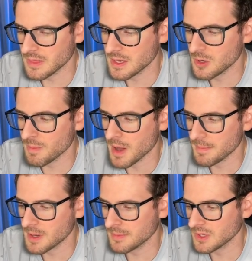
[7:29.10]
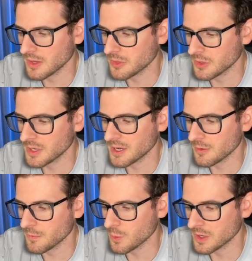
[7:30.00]
then you bump it up to like 30 or
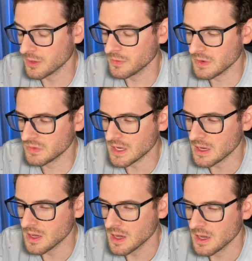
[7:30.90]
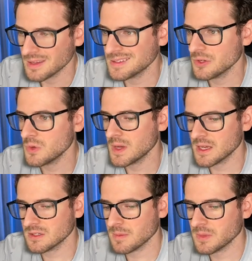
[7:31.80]
40 or 50 until you
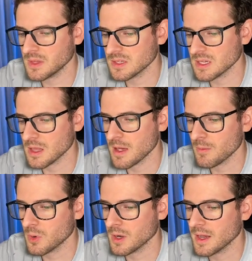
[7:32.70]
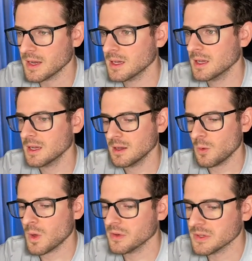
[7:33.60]
get something that's a lot more like
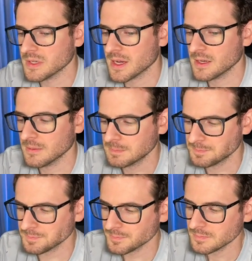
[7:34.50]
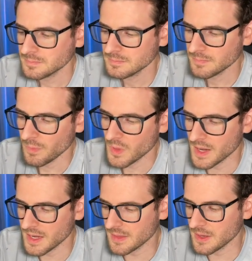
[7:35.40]
well designed.
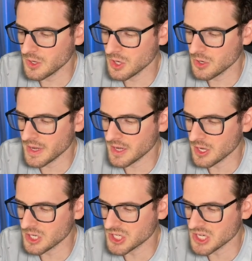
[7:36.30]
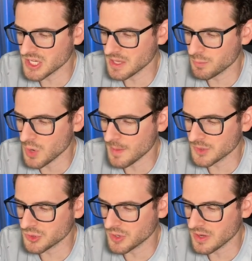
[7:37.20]
Okay, and then you can go down here, you can change like the prompt
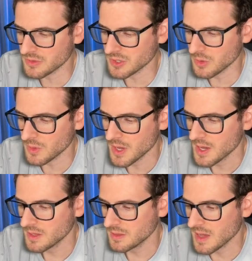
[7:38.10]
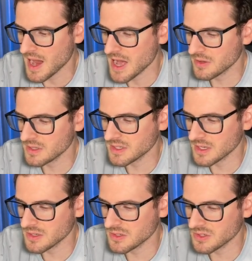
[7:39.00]
strength. So the higher this
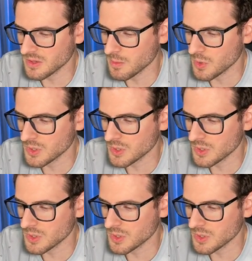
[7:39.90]
is, the more